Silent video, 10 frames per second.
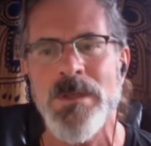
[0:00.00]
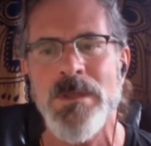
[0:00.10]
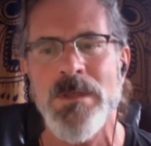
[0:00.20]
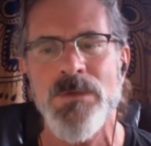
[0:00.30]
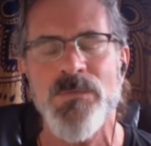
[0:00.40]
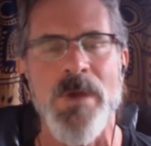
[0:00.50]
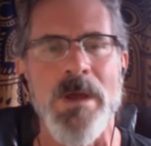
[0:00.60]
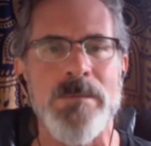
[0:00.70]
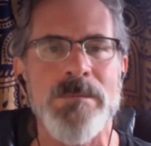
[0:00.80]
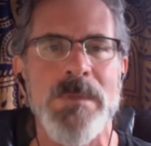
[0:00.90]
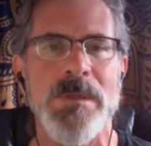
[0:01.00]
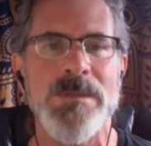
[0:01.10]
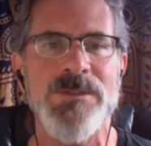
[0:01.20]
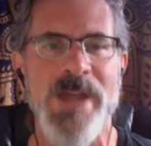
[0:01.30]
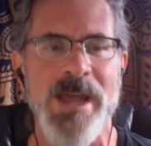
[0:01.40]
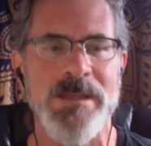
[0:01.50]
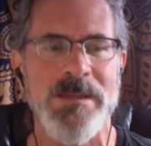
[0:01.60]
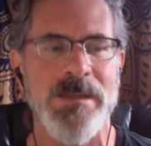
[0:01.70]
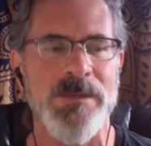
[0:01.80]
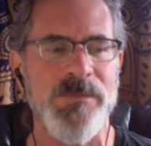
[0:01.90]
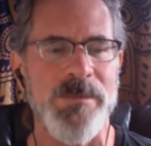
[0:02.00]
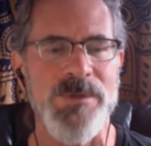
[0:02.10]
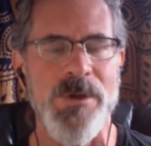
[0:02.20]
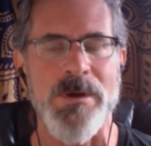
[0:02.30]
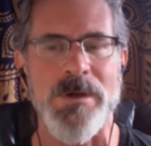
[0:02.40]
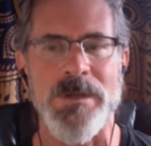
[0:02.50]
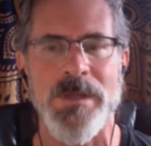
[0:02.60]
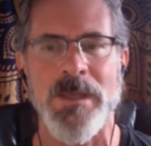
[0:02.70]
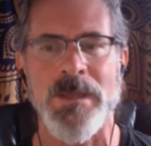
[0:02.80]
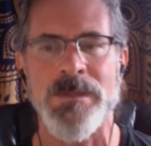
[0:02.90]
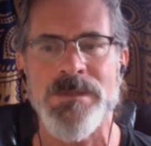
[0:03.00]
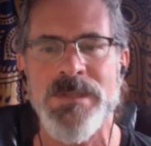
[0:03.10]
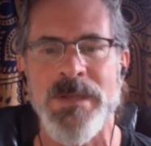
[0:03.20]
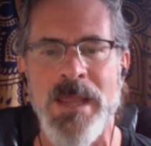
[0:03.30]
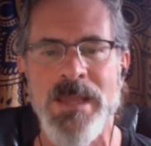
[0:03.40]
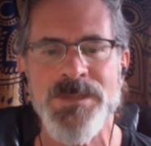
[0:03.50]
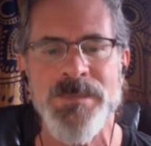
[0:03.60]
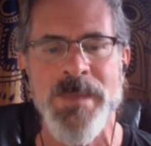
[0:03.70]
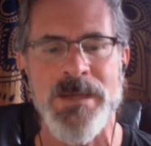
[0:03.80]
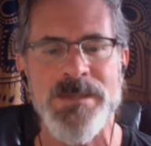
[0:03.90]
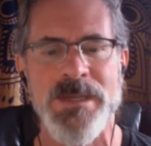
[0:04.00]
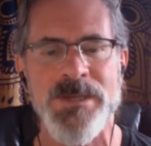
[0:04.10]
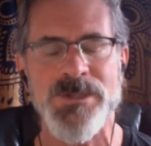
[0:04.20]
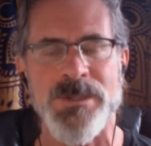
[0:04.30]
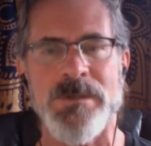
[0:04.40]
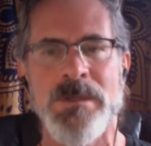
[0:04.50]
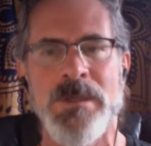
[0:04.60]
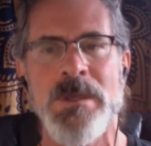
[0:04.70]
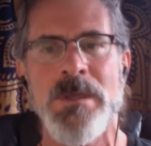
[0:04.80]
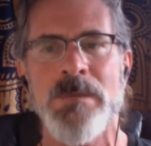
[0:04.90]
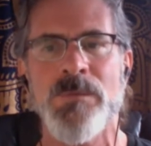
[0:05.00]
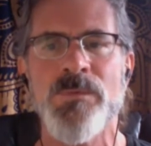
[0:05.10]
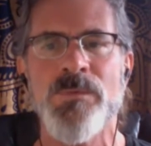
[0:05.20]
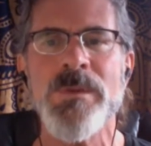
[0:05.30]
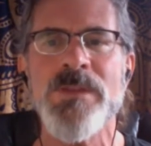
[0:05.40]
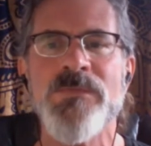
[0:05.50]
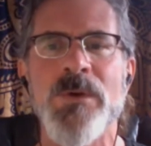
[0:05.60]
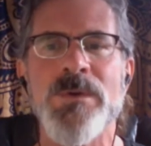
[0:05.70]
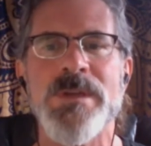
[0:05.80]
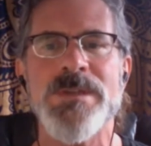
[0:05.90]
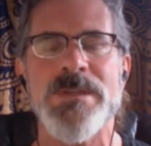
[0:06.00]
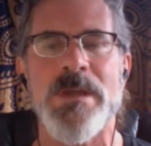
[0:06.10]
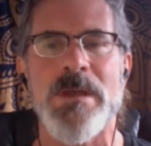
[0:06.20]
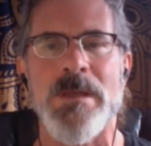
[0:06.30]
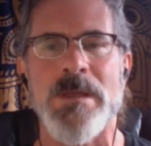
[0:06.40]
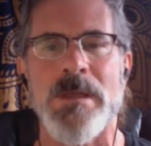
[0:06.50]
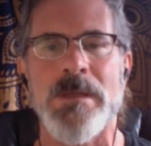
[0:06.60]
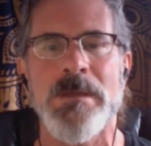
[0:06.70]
from Jack and from Tara. And today's meditation will really focus on